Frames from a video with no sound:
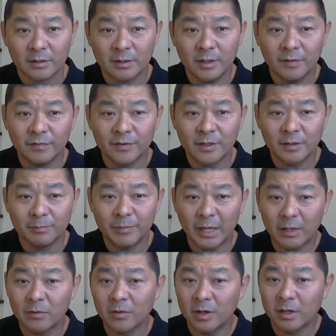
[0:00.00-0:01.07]
give the
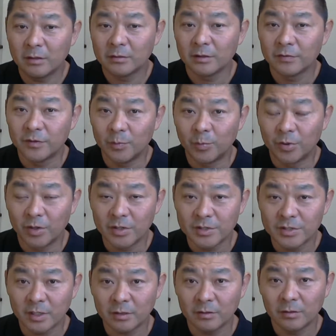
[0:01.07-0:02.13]
background of the
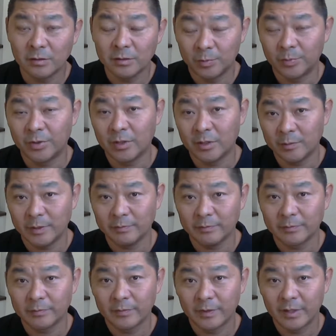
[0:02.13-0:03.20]
project or the problem
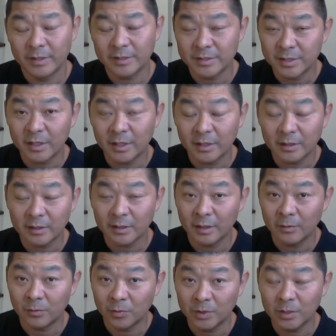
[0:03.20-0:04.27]
and say
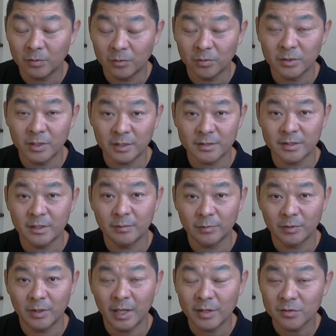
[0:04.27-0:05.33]
a real good
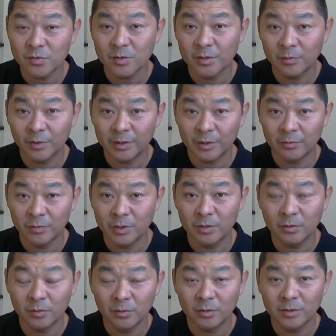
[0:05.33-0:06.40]
example. Answer with a
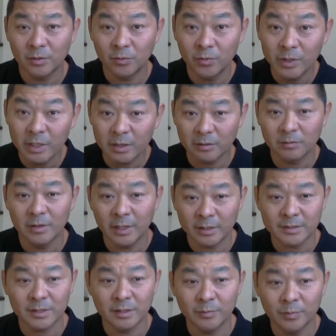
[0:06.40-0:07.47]
real
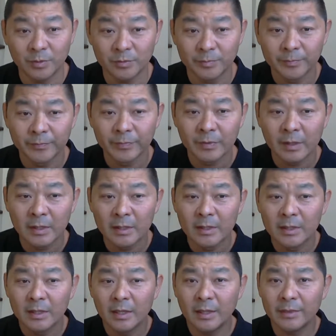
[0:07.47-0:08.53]
example.
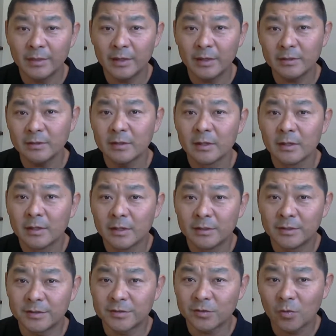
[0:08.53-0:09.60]
And then
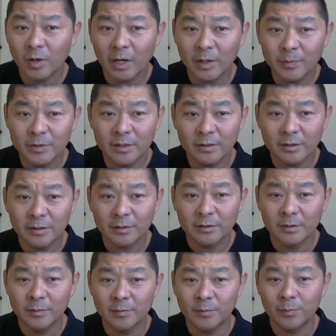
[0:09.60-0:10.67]
describe the
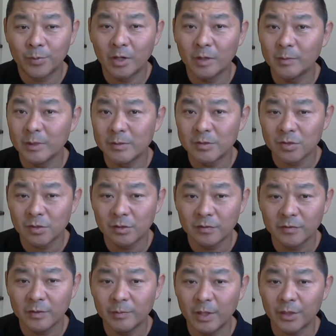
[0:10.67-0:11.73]

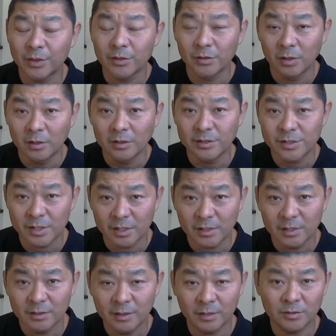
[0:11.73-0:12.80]
problem-solving
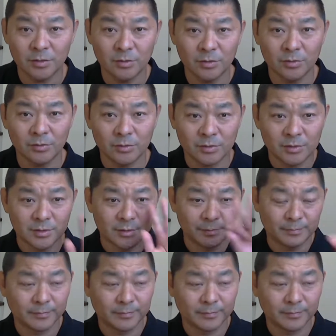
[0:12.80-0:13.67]
methodology that you used.